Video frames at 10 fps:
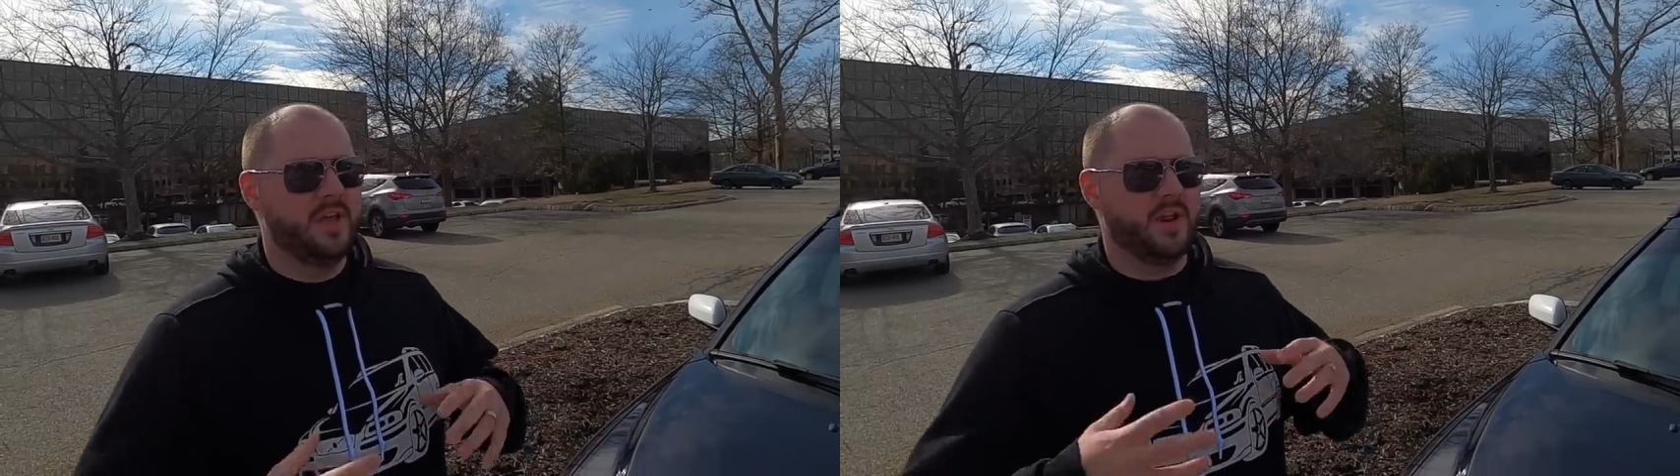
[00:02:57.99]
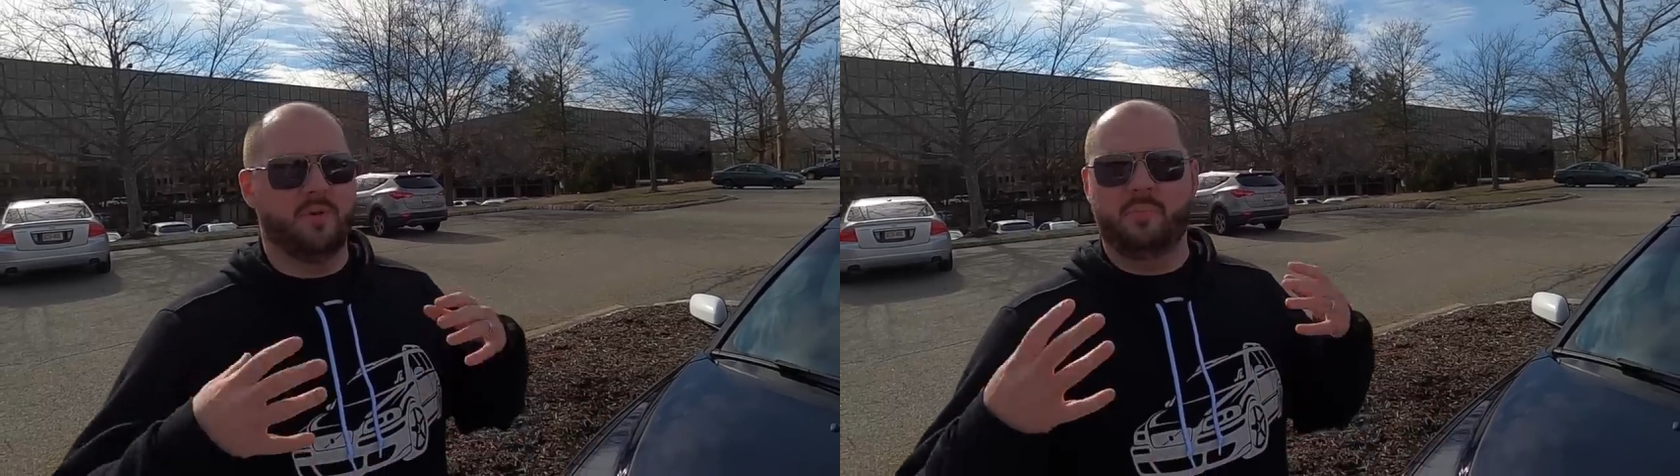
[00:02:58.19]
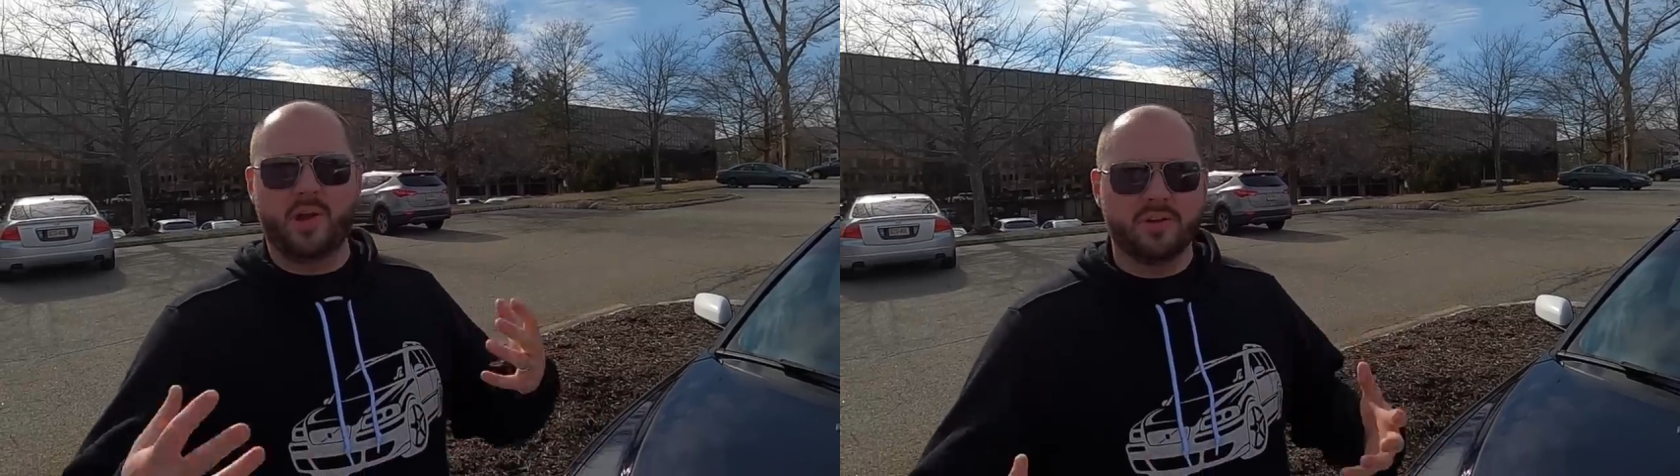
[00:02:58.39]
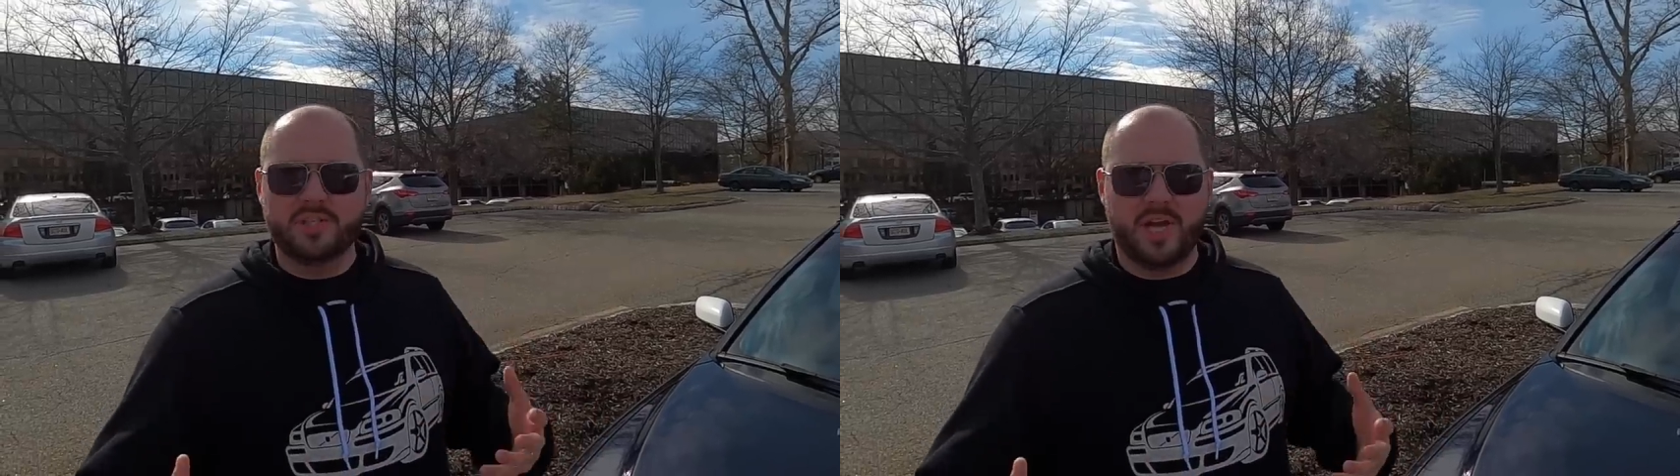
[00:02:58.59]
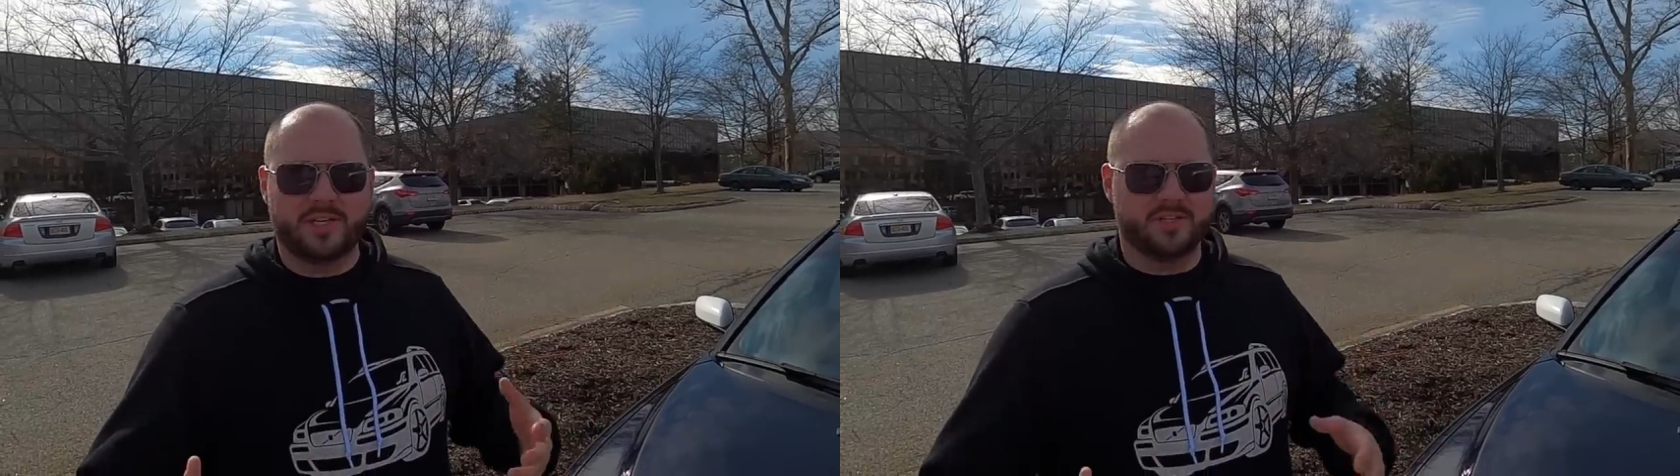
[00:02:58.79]
you know, bigger
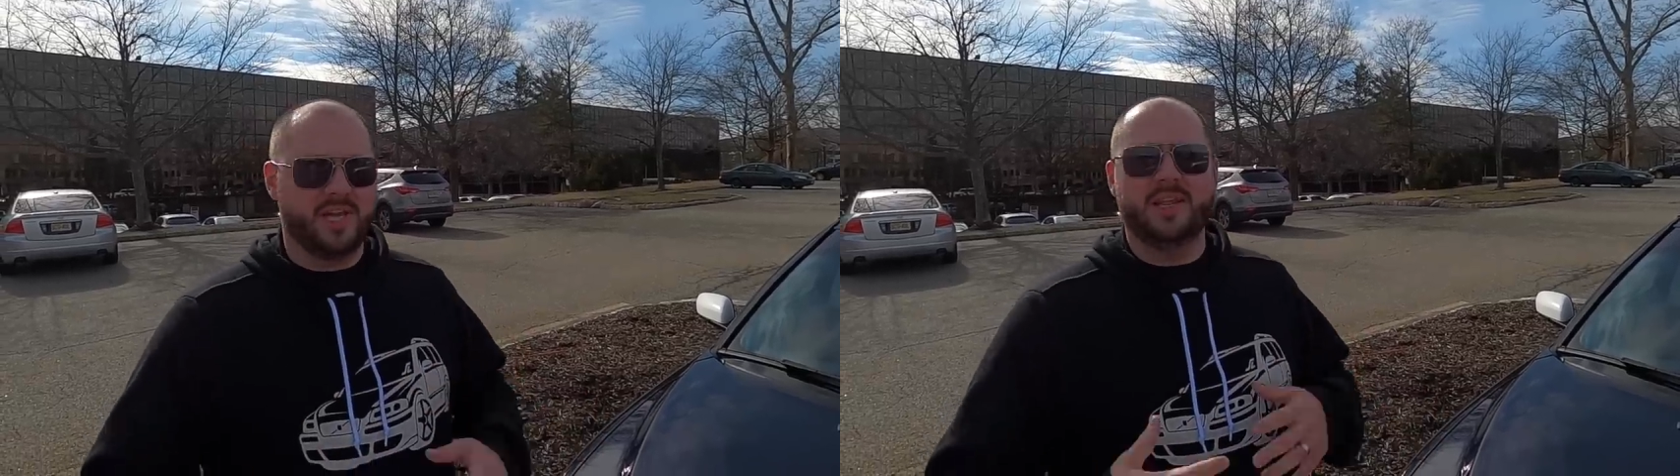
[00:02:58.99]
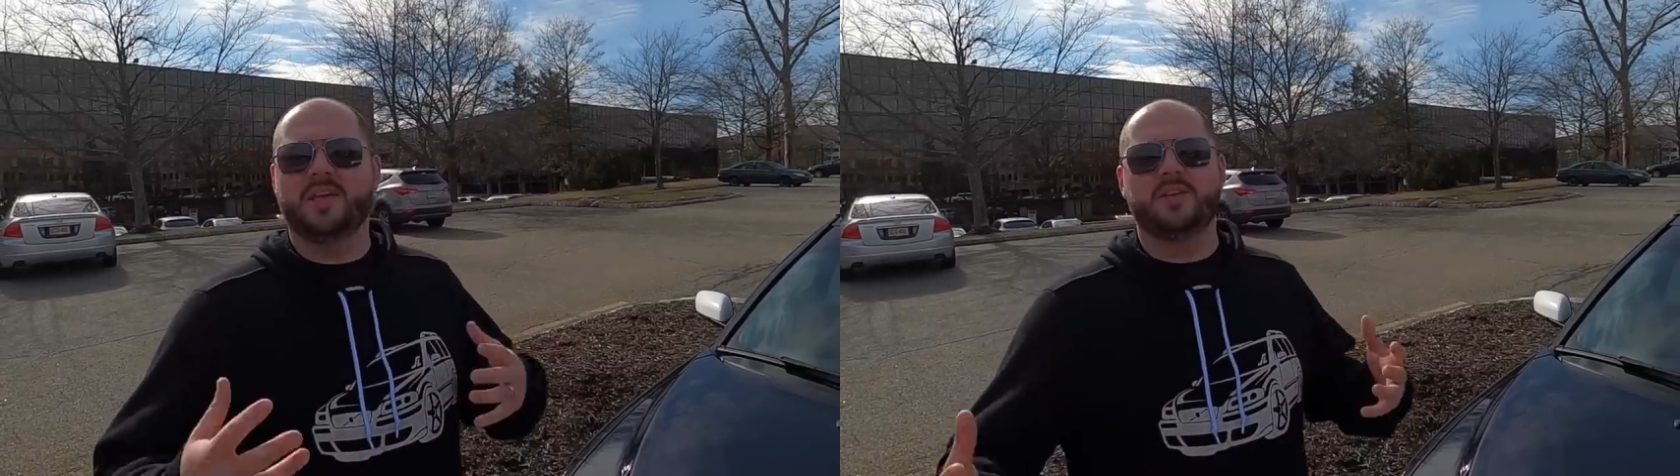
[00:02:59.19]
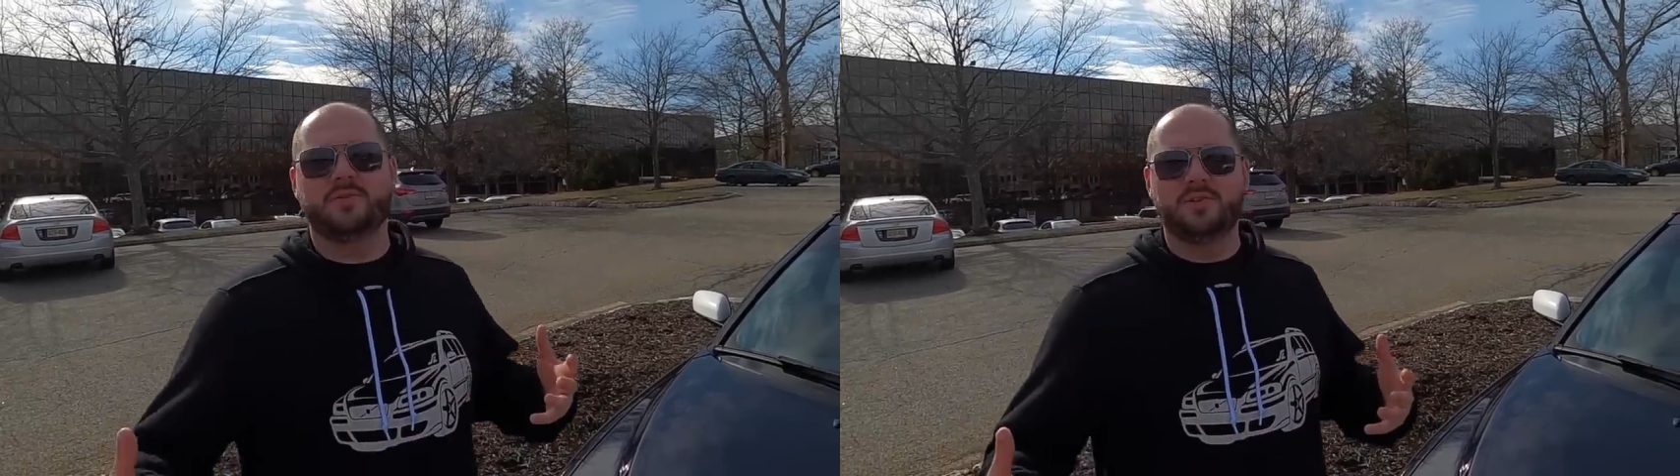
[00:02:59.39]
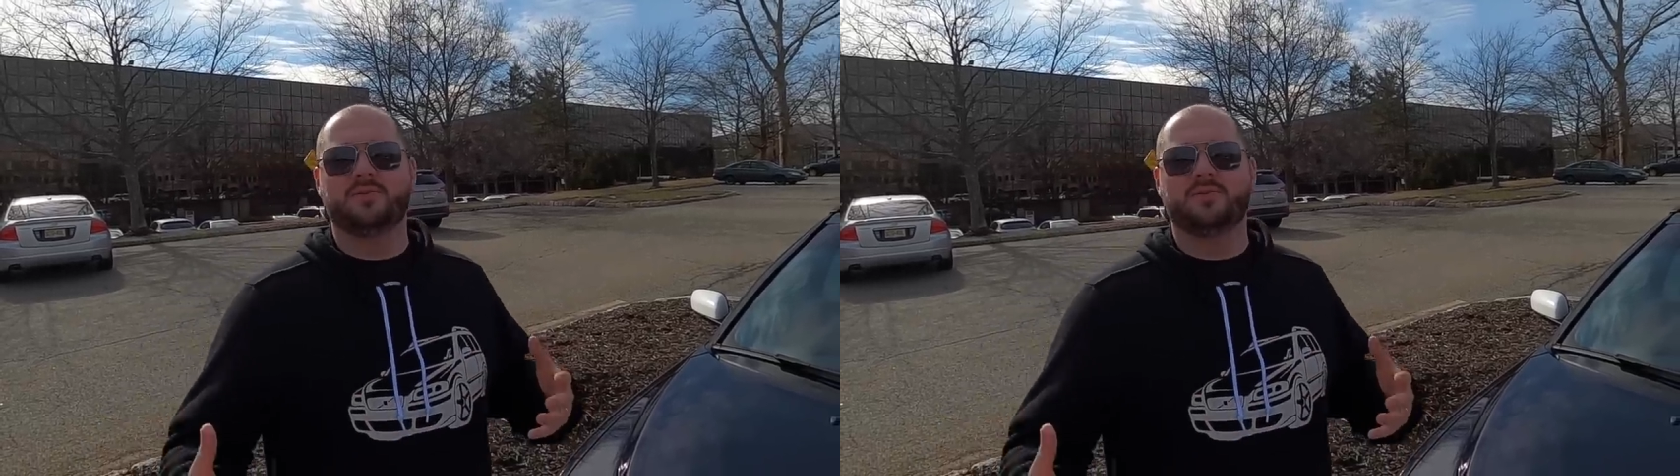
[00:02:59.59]
injectors, anything you would